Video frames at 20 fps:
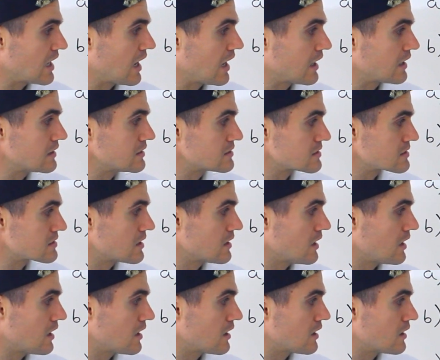kinds
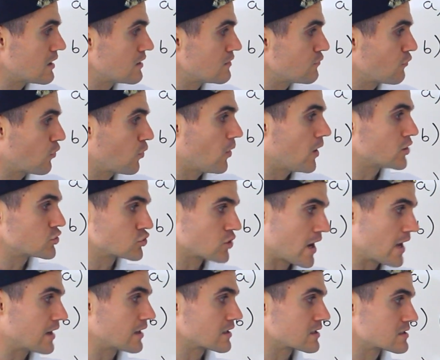of
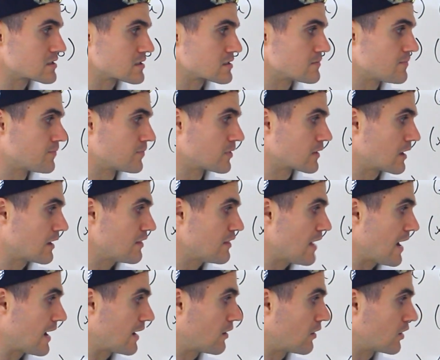quadratics
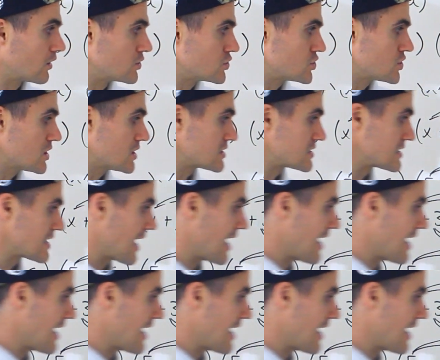that are just